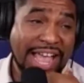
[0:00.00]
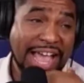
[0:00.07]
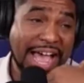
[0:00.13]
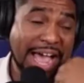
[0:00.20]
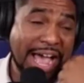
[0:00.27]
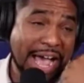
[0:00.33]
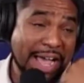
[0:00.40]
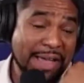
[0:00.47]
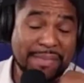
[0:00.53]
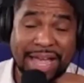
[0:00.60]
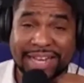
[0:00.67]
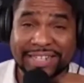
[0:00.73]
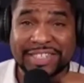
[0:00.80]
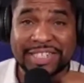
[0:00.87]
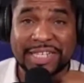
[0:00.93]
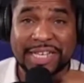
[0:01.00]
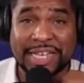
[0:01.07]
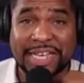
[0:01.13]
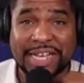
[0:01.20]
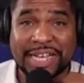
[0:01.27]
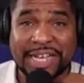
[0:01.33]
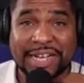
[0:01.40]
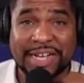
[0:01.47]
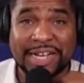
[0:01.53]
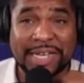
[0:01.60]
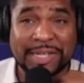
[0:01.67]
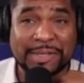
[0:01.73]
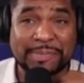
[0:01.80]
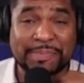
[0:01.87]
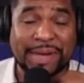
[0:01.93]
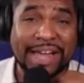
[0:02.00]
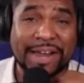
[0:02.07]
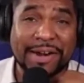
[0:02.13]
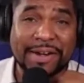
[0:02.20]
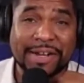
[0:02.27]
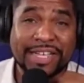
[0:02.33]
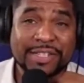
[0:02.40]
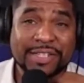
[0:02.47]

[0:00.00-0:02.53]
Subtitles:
I'm actually inspired.